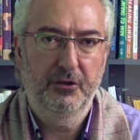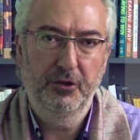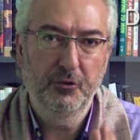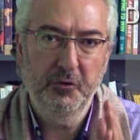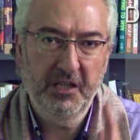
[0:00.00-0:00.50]

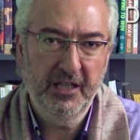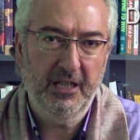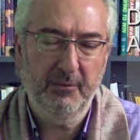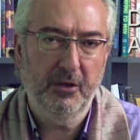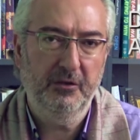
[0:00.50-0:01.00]
Do you
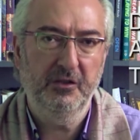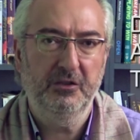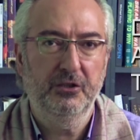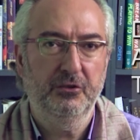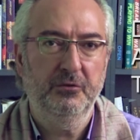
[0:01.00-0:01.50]
care about
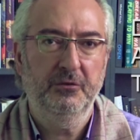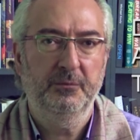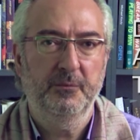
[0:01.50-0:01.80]
this issue?